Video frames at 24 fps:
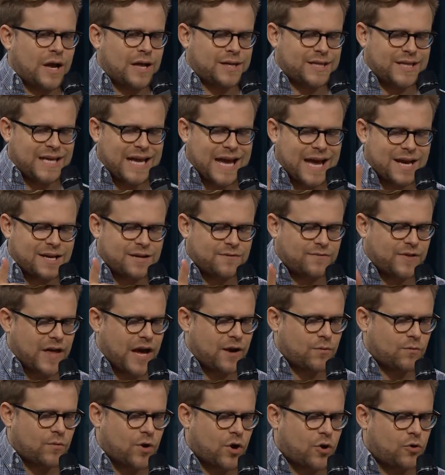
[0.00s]
at the end of
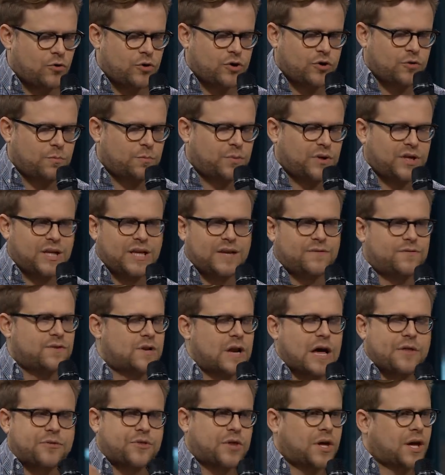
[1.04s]
that road, you believe
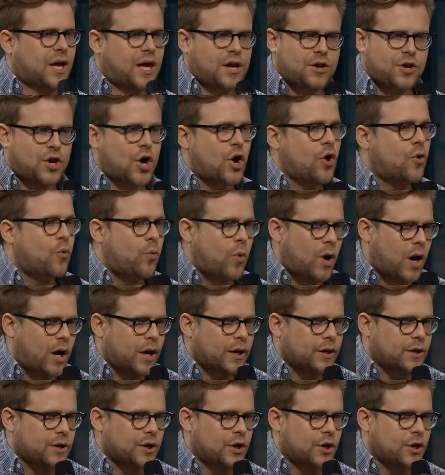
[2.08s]
nothing and no one,